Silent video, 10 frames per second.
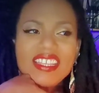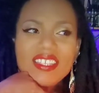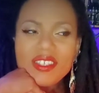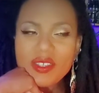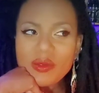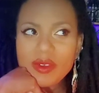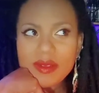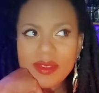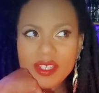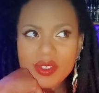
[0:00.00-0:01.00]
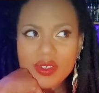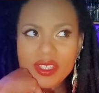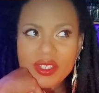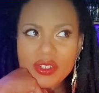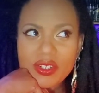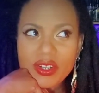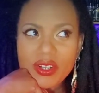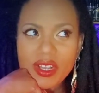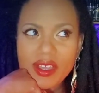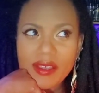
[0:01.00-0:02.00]
So you want to make sure that
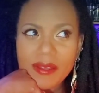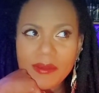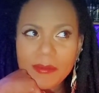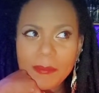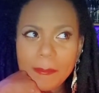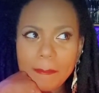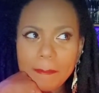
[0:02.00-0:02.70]
you're um,